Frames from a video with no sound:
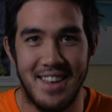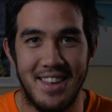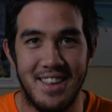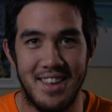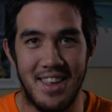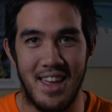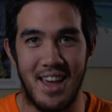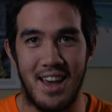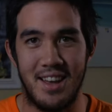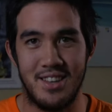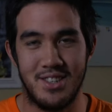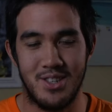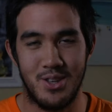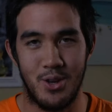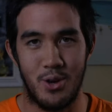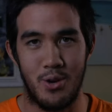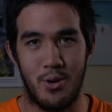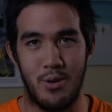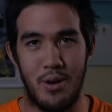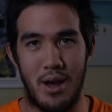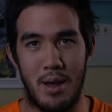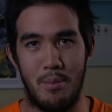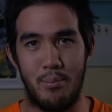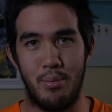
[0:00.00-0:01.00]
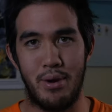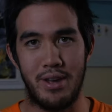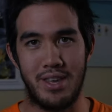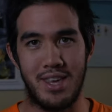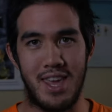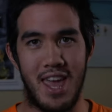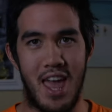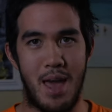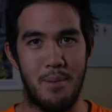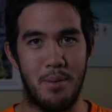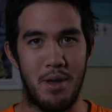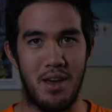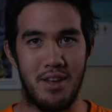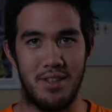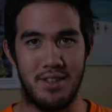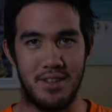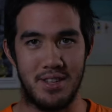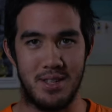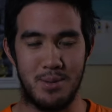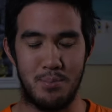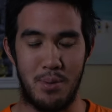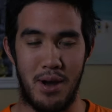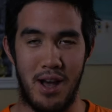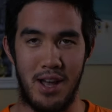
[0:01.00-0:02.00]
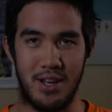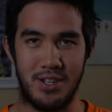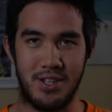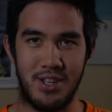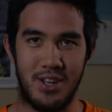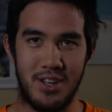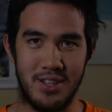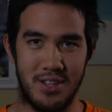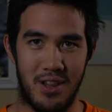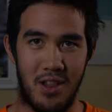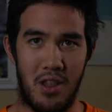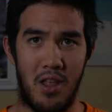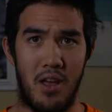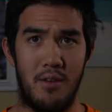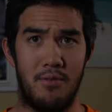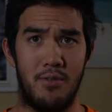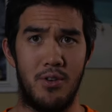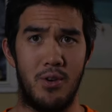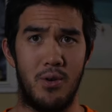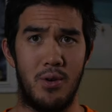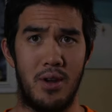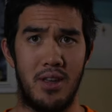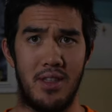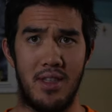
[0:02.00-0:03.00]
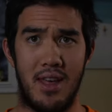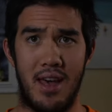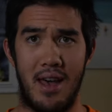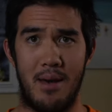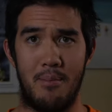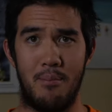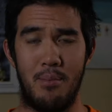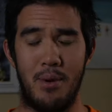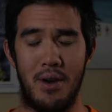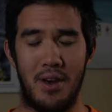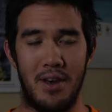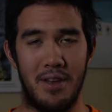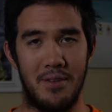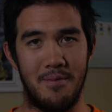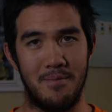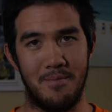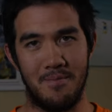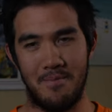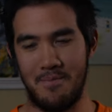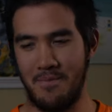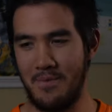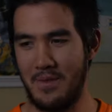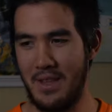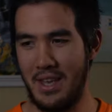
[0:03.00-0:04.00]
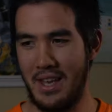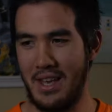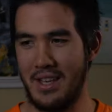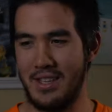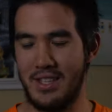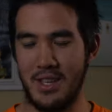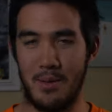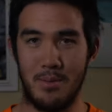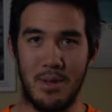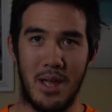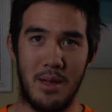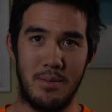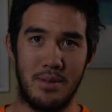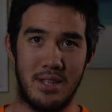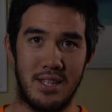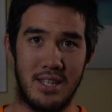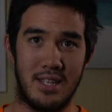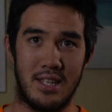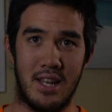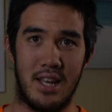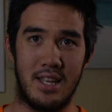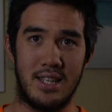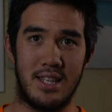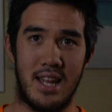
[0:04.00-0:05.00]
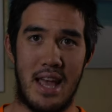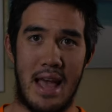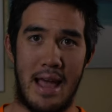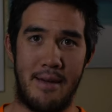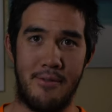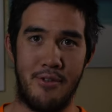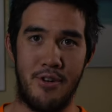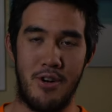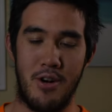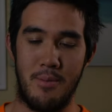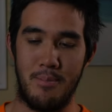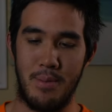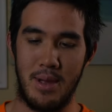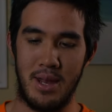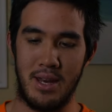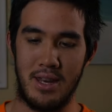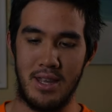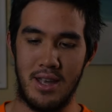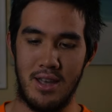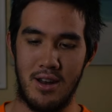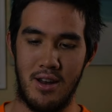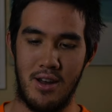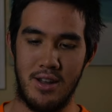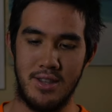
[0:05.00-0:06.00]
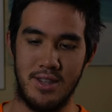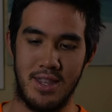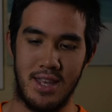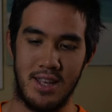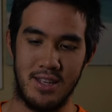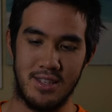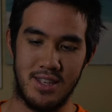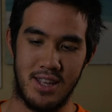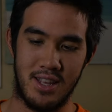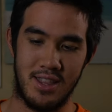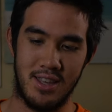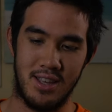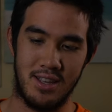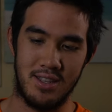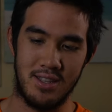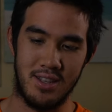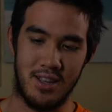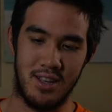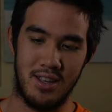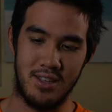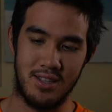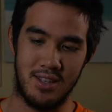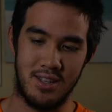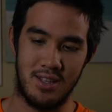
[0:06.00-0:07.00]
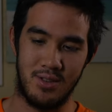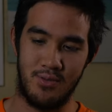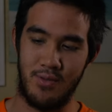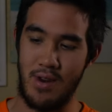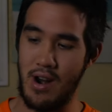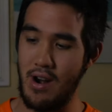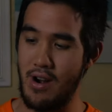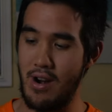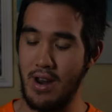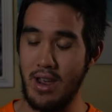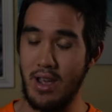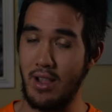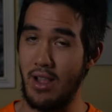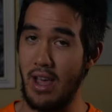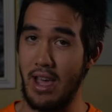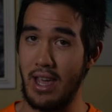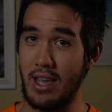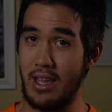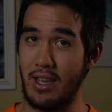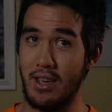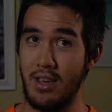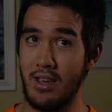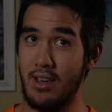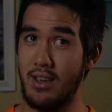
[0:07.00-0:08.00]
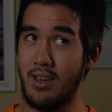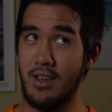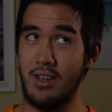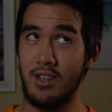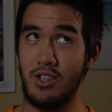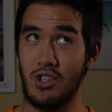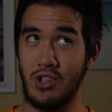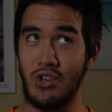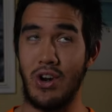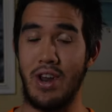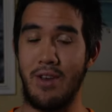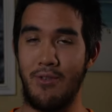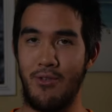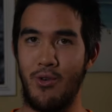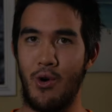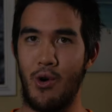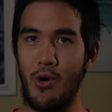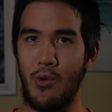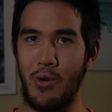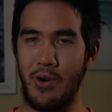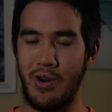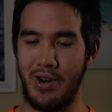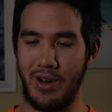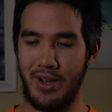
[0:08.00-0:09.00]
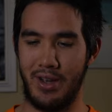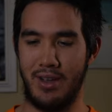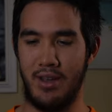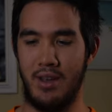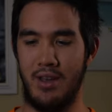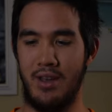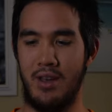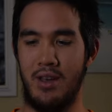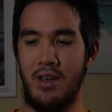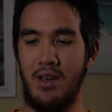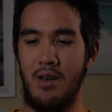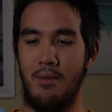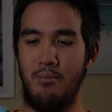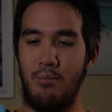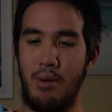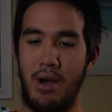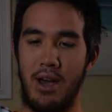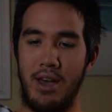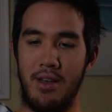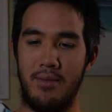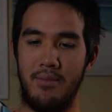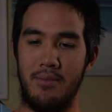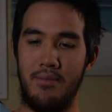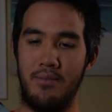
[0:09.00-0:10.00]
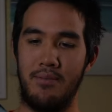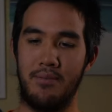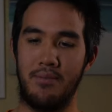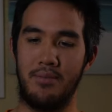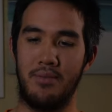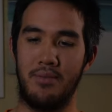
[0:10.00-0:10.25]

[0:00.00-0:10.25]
yeah, so I put Cammie on the spot. She doesn't love doing that, but sometimes it's nice to have her opinion on things like this because it's very, like, straightforward. But